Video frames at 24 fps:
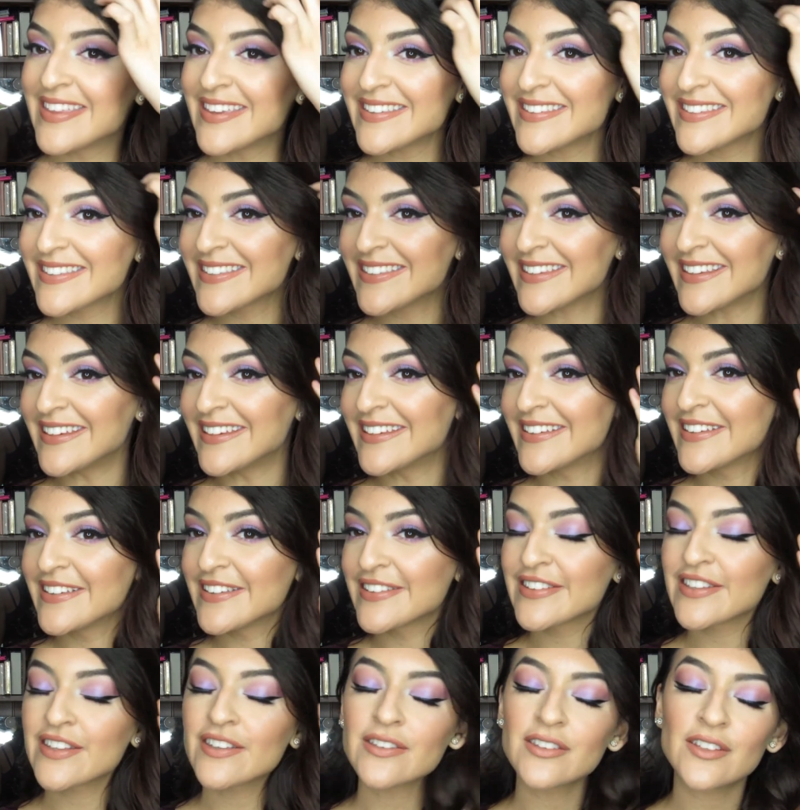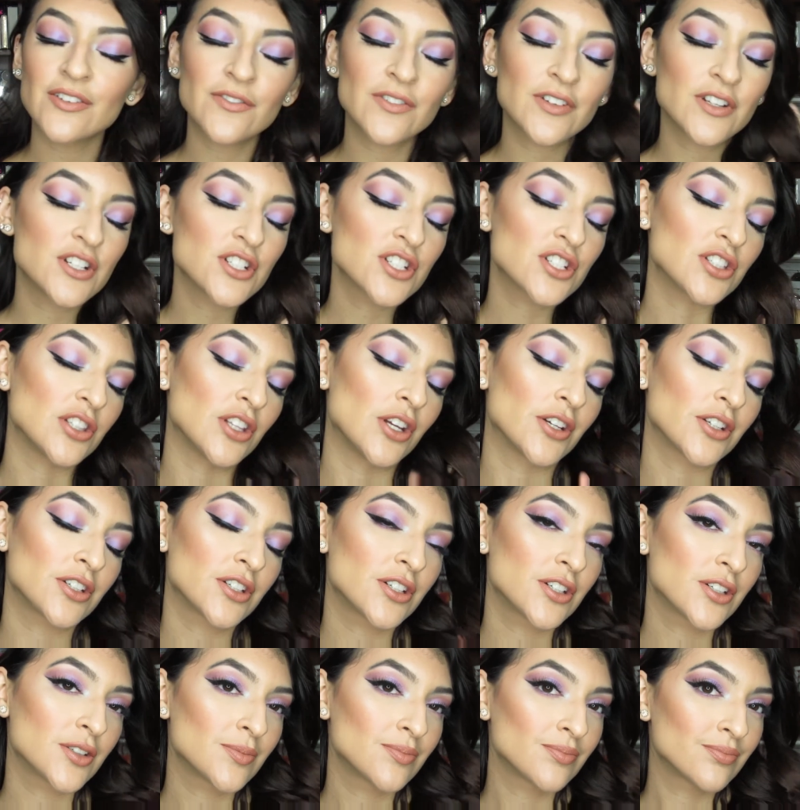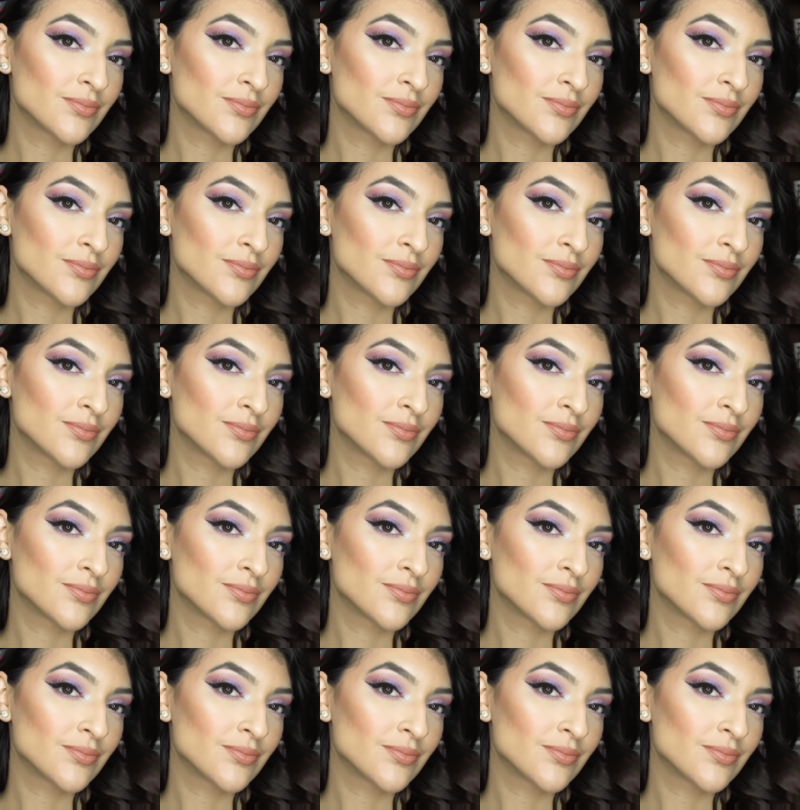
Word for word: this is the finished look.